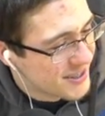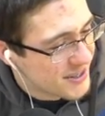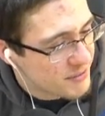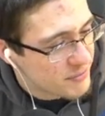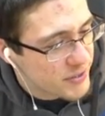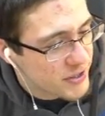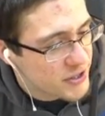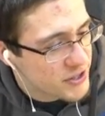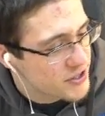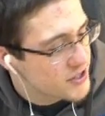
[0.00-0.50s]

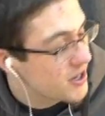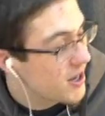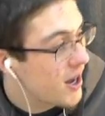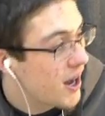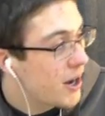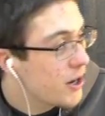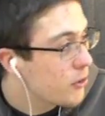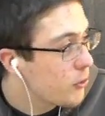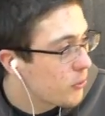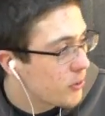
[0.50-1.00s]
Because
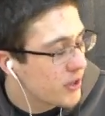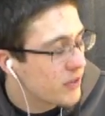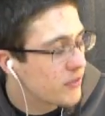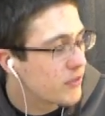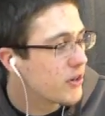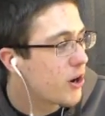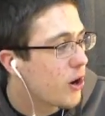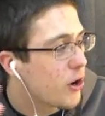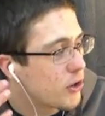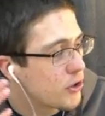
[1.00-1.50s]
I don't even
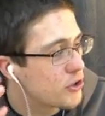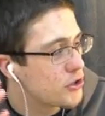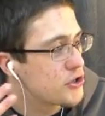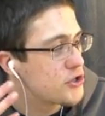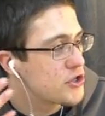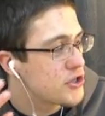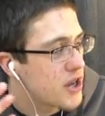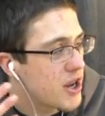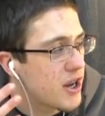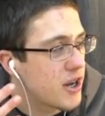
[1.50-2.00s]

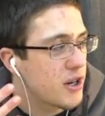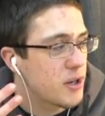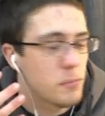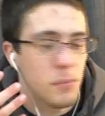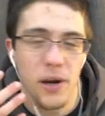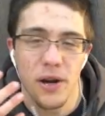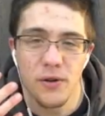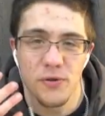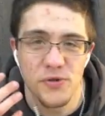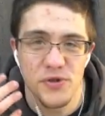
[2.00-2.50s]
understand my
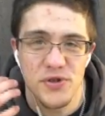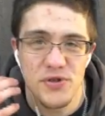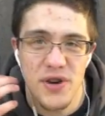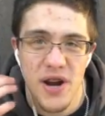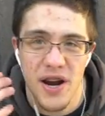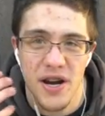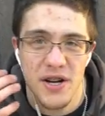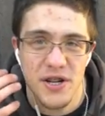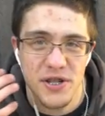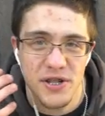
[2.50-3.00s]
own
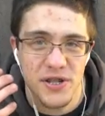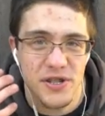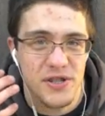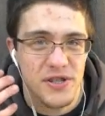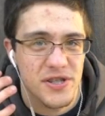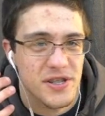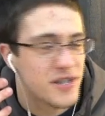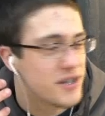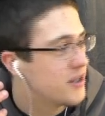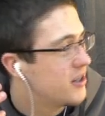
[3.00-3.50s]
strategies.
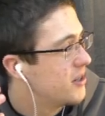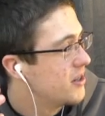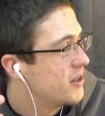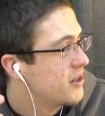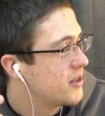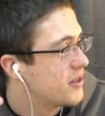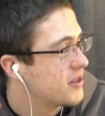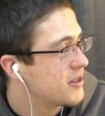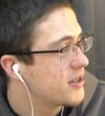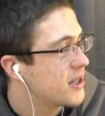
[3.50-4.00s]

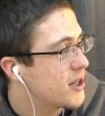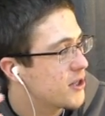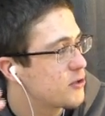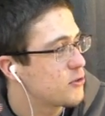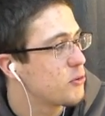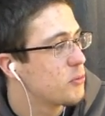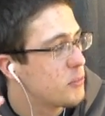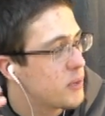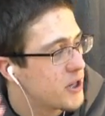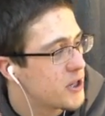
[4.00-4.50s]
That's
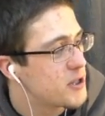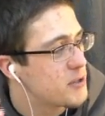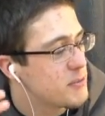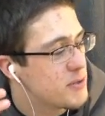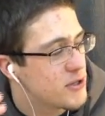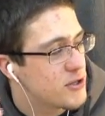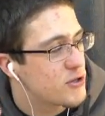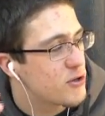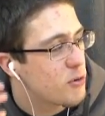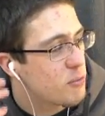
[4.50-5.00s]
what makes me
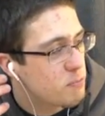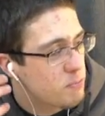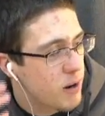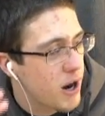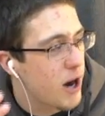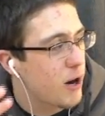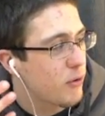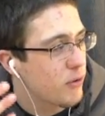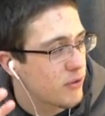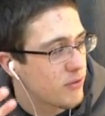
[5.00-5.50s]
so
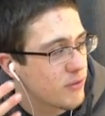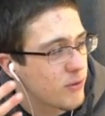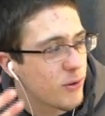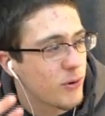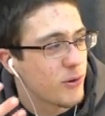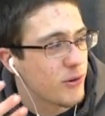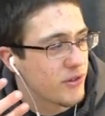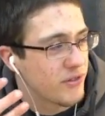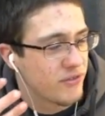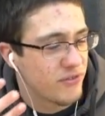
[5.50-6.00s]
powerful
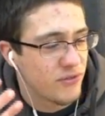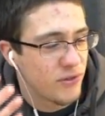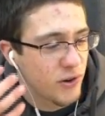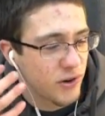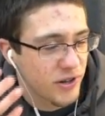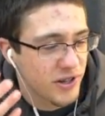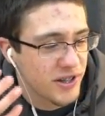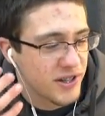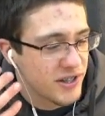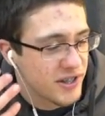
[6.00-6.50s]
and
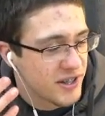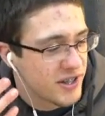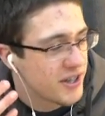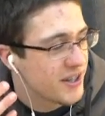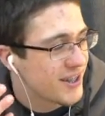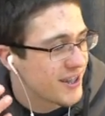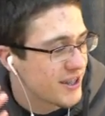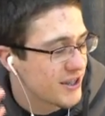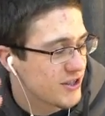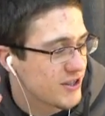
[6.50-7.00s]
funny.
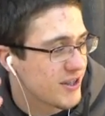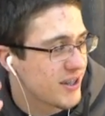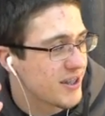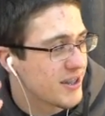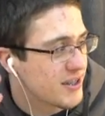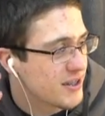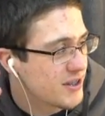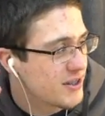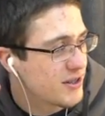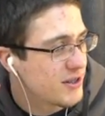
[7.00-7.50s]
Because I
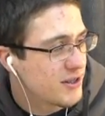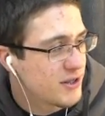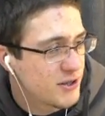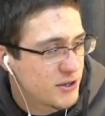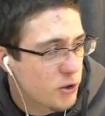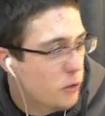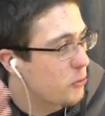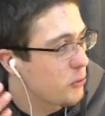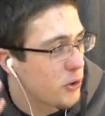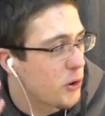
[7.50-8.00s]

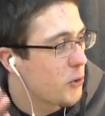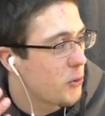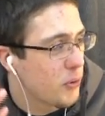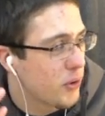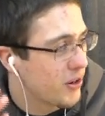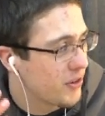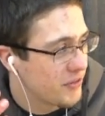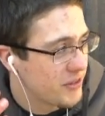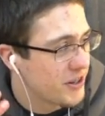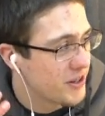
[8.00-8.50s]
don't know what
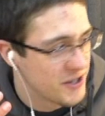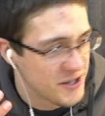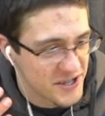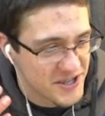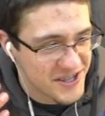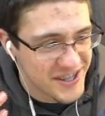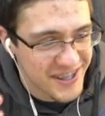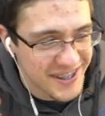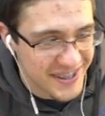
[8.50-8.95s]
I'm going to say.